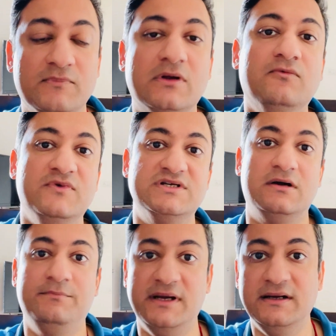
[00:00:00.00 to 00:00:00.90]
which
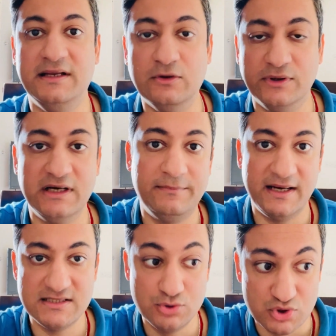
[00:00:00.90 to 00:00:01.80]
are being denoted
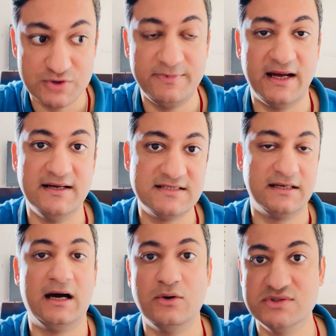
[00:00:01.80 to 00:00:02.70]
by those planets
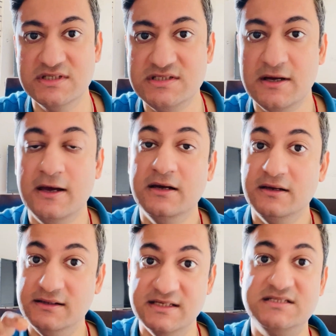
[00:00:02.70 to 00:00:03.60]
and houses.
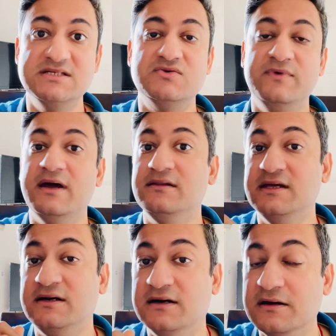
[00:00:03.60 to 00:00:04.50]
This is where
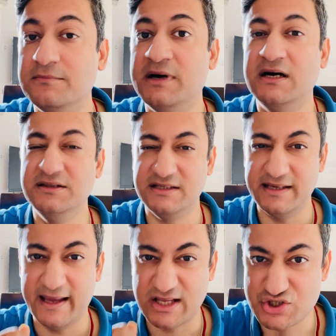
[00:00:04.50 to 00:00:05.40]
the karma,
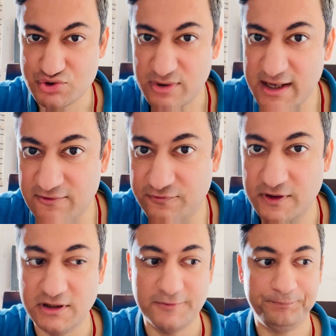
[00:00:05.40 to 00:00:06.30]
the extra effort,